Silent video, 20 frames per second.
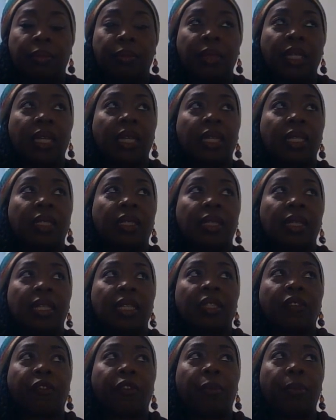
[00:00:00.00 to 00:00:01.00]
because
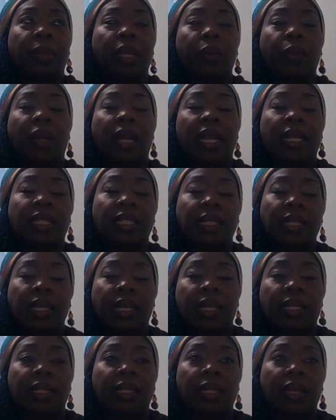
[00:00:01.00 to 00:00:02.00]
this, for me, when I
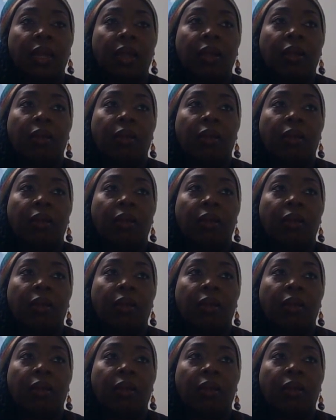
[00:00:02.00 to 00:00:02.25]
see it,